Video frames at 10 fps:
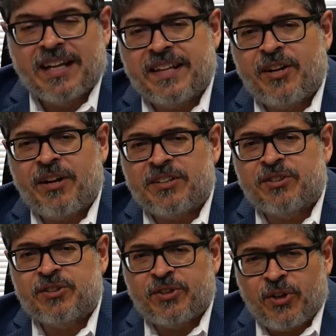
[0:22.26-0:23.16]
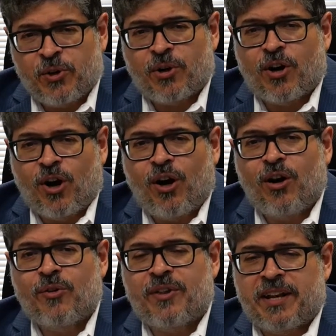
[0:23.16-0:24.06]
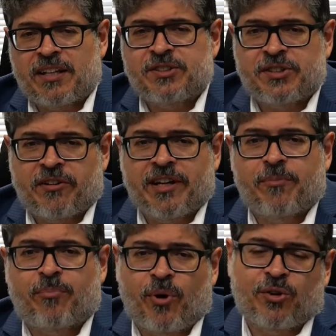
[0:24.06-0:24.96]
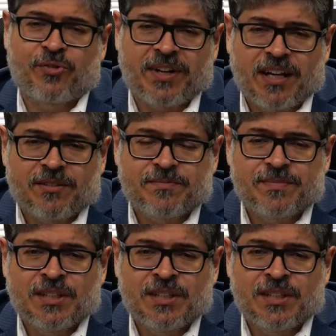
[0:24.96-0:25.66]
Then you need to secure all the necessary personnel.